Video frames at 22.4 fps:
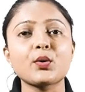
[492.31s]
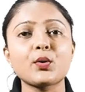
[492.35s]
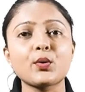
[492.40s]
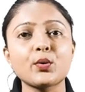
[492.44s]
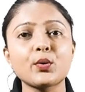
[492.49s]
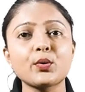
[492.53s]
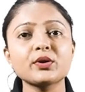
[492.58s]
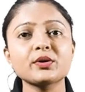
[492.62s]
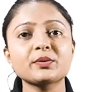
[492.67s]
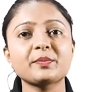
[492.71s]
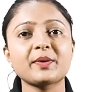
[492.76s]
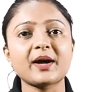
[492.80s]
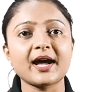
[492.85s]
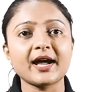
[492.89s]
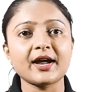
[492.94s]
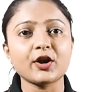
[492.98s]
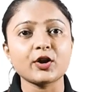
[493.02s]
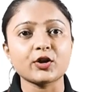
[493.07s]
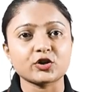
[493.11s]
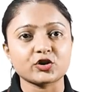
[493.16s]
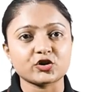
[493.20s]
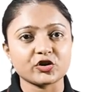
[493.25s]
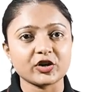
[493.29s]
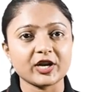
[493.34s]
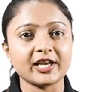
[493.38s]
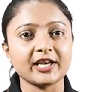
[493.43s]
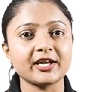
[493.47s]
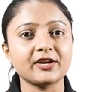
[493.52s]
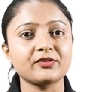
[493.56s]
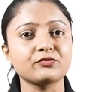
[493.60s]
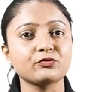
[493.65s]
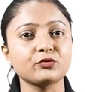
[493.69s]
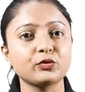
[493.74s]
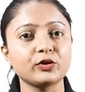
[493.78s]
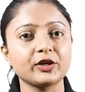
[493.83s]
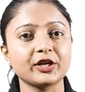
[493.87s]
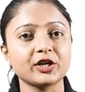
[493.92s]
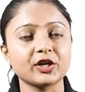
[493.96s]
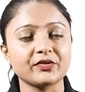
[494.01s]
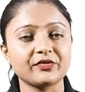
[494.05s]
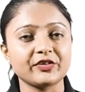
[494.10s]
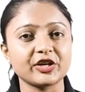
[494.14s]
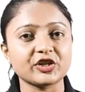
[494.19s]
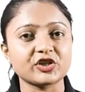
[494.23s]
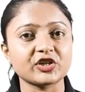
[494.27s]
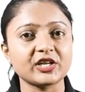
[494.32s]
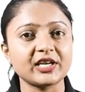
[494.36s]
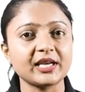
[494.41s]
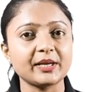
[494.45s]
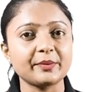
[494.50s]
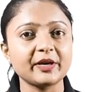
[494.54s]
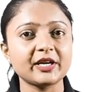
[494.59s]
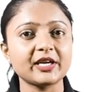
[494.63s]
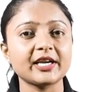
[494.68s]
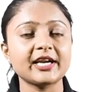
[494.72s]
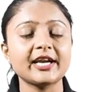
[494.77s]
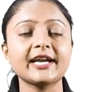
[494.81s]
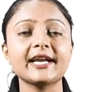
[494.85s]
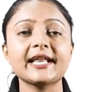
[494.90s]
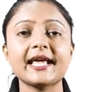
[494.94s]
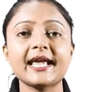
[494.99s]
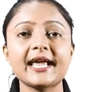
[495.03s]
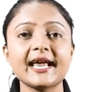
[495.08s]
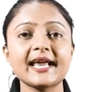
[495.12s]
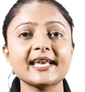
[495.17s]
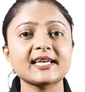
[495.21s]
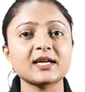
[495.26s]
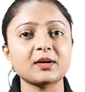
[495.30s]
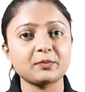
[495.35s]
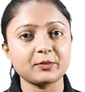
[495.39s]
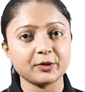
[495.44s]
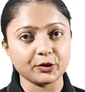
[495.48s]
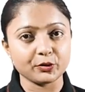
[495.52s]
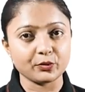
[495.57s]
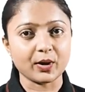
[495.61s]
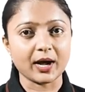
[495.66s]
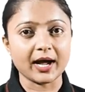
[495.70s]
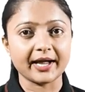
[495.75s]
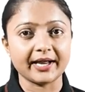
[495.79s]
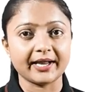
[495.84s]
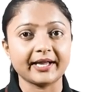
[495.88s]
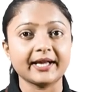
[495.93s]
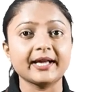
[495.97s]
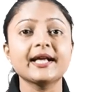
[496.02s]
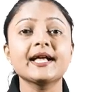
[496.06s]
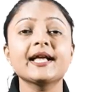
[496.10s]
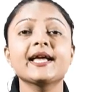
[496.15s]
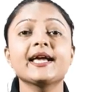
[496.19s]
owned by Australian Wool Innovation Limited, AWI.